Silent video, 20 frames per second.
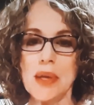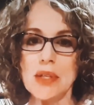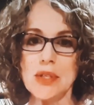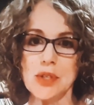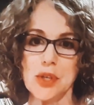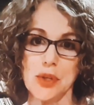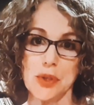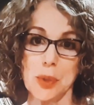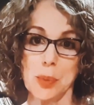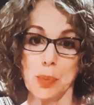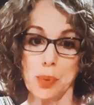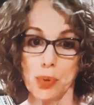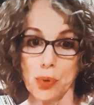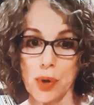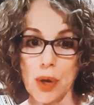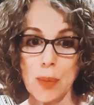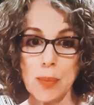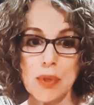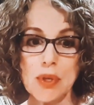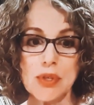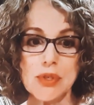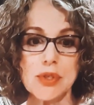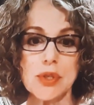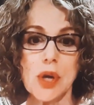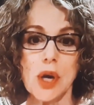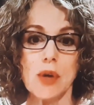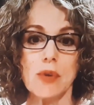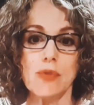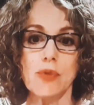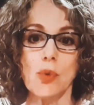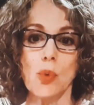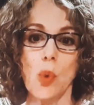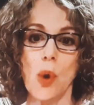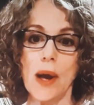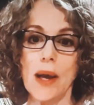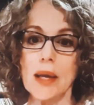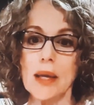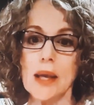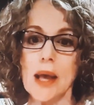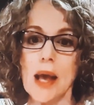based on the premise of
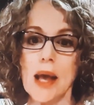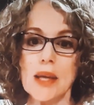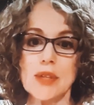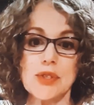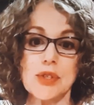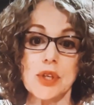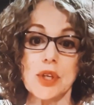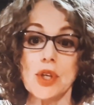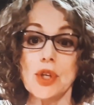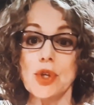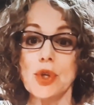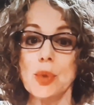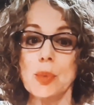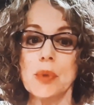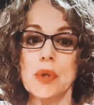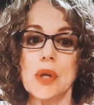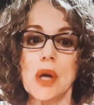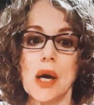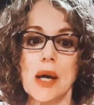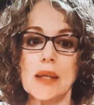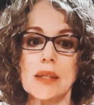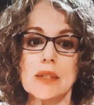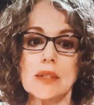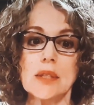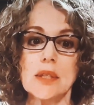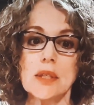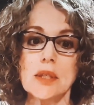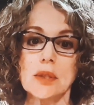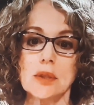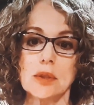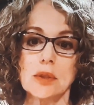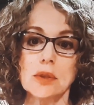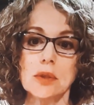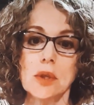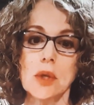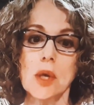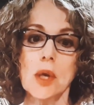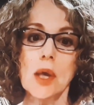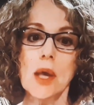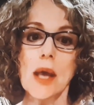white as the human
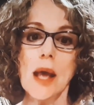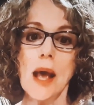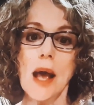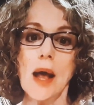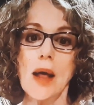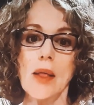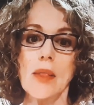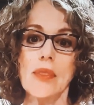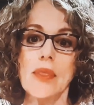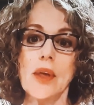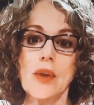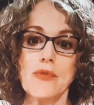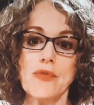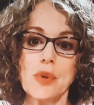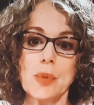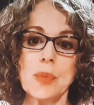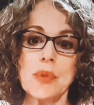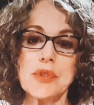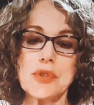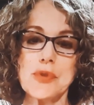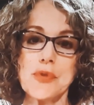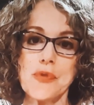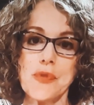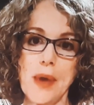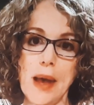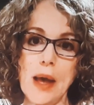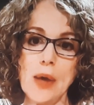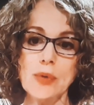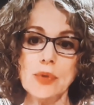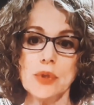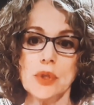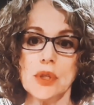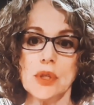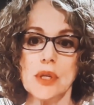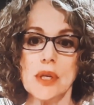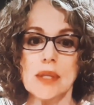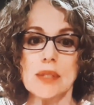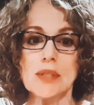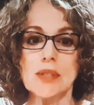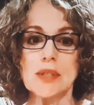ideal, and that from its
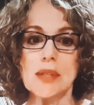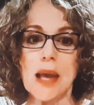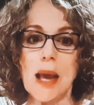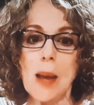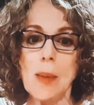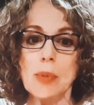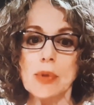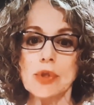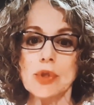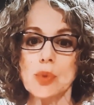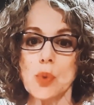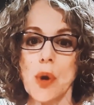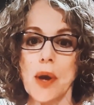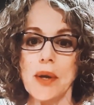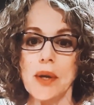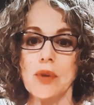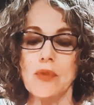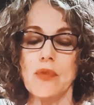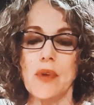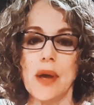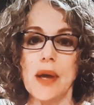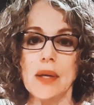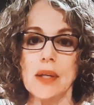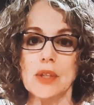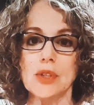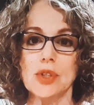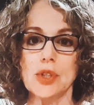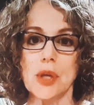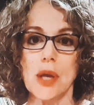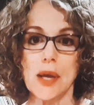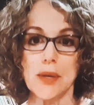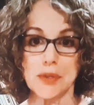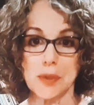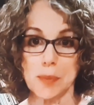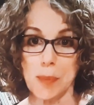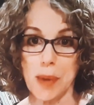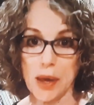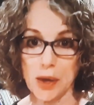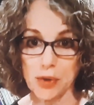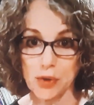founding established white advantage
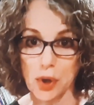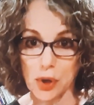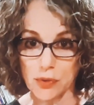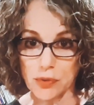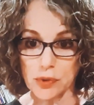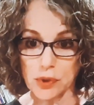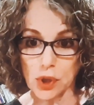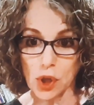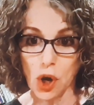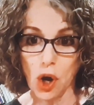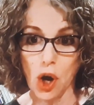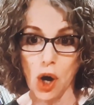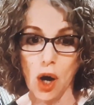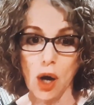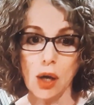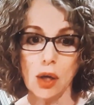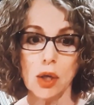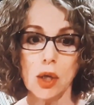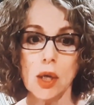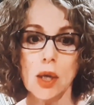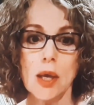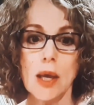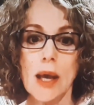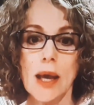as a matter of law,